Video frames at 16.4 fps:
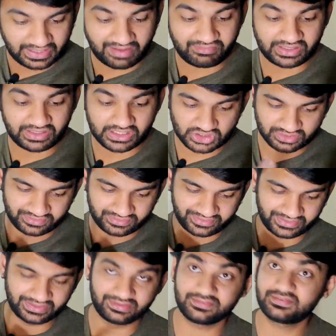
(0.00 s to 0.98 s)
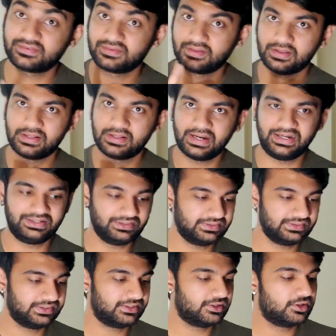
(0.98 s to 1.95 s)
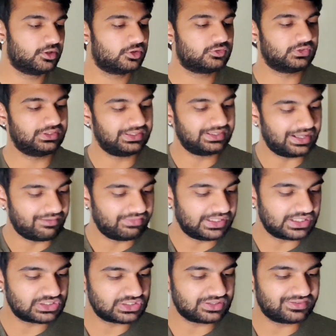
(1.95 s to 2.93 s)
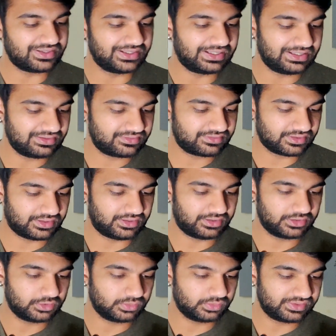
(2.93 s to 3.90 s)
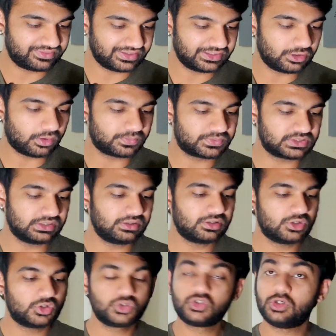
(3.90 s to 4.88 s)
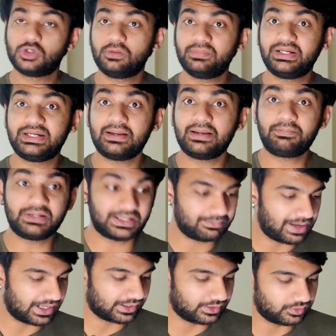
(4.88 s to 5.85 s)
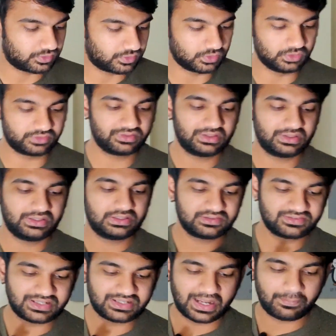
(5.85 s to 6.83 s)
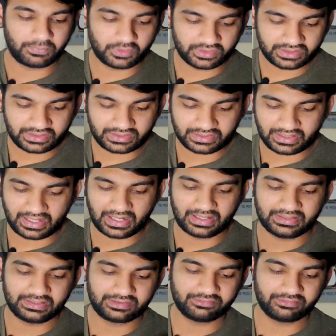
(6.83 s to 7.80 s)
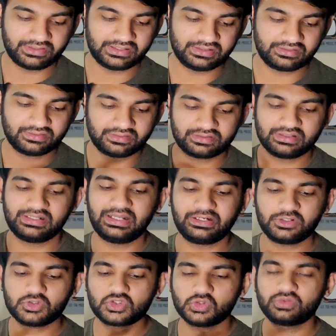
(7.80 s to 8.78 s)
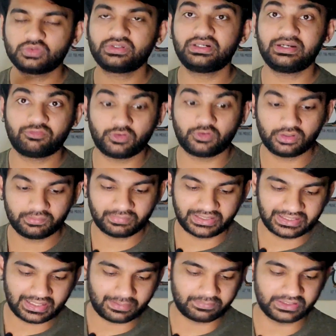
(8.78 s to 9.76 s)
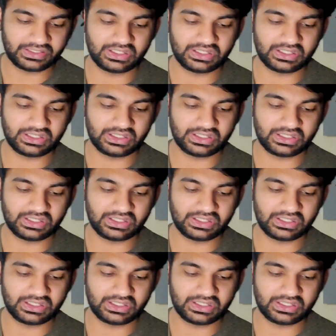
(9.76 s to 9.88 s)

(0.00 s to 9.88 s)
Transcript: navigation settings, right? So in the navigation settings, uh, you will see the option show media playback controls. Just tap on it and it will let you choose a default media